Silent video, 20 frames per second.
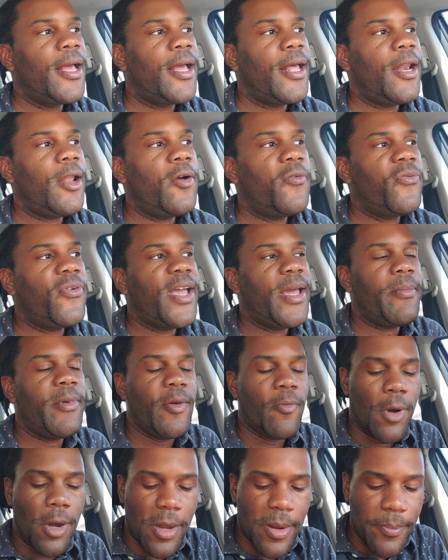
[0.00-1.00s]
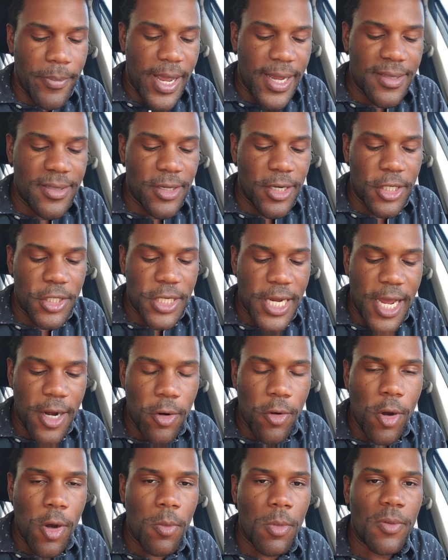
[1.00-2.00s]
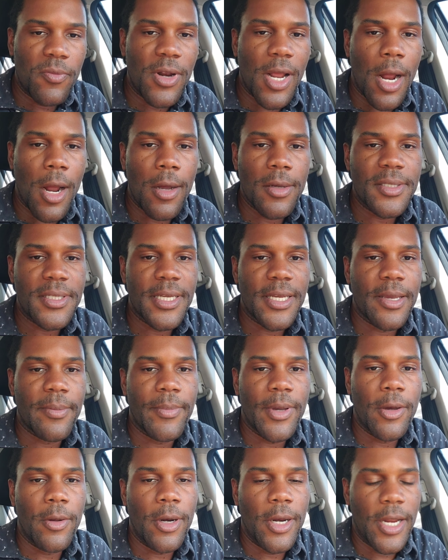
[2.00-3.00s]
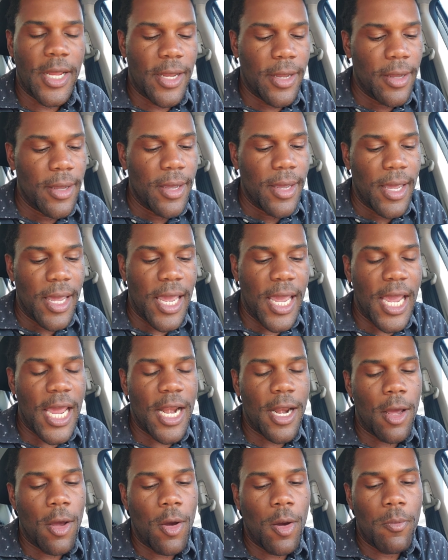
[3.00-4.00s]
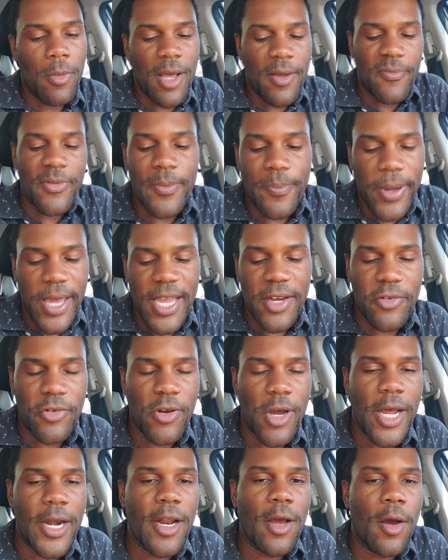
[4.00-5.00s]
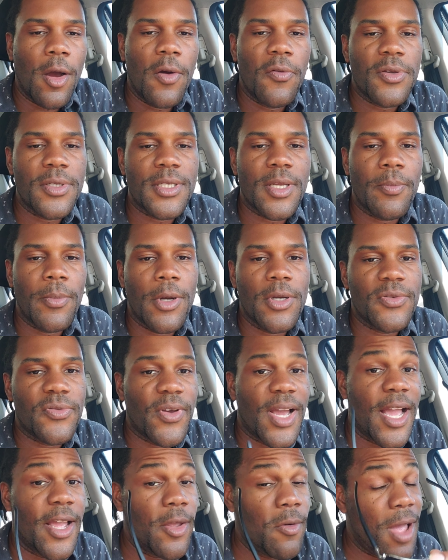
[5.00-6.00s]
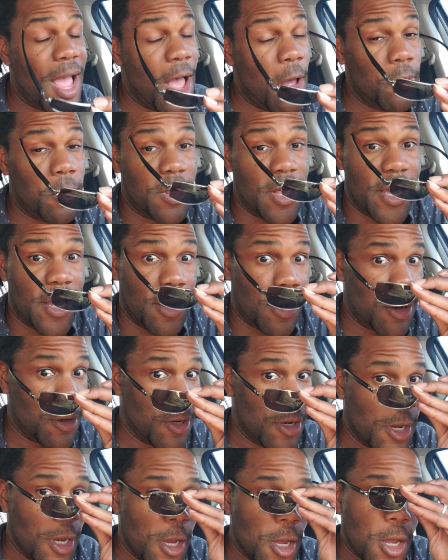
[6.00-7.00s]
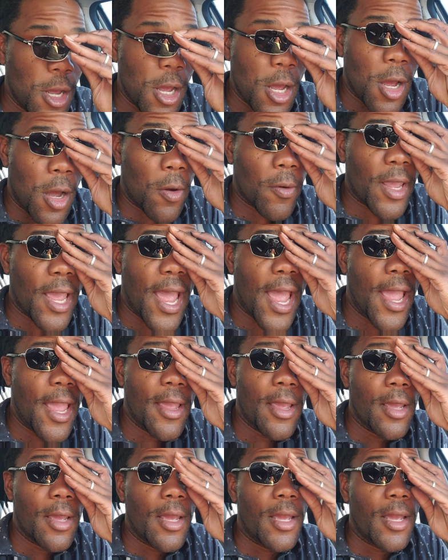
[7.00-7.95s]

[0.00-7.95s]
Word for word: Hello family, welcome back to the channel, home of the RC community and home of the Patreon that offers the most value out there, okay?